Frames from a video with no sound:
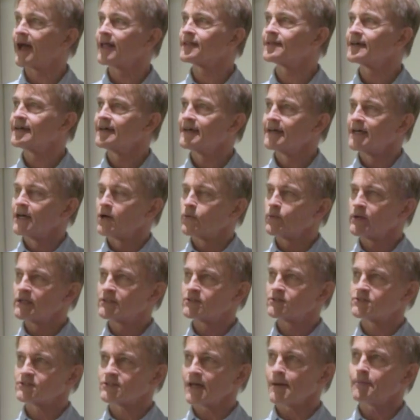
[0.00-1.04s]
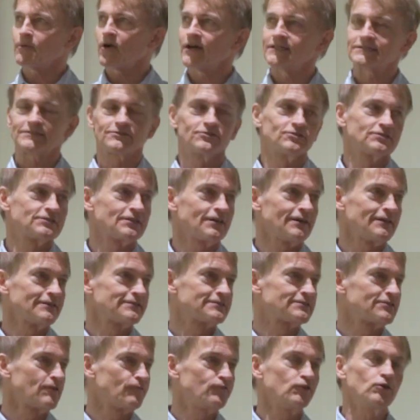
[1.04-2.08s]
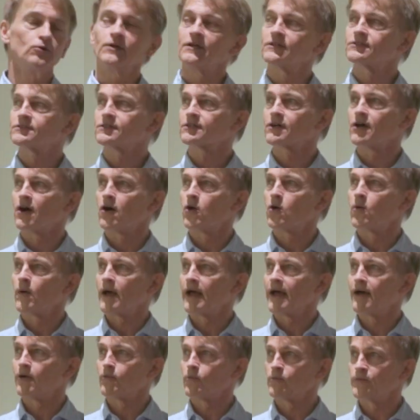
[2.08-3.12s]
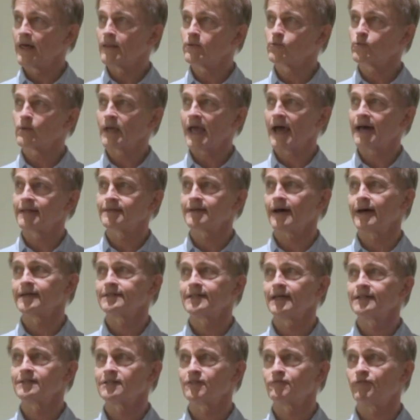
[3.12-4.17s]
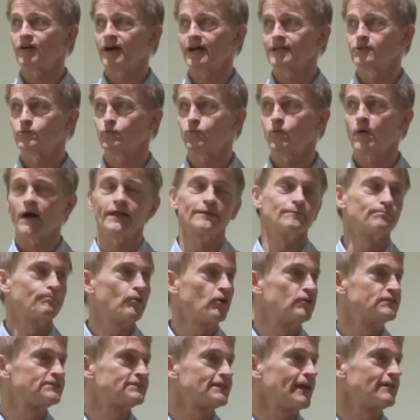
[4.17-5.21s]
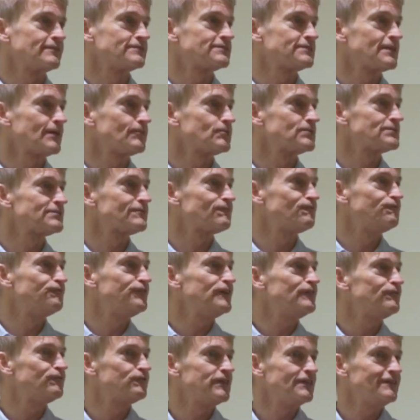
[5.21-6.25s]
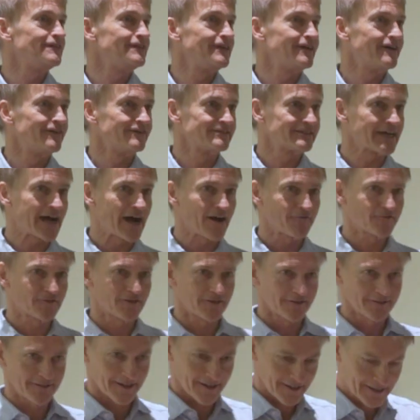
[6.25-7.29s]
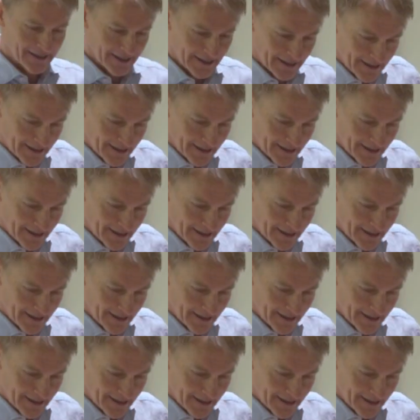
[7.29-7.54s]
And we summarized the results a few years ago. Then we had identified 1%. So that was 15 years after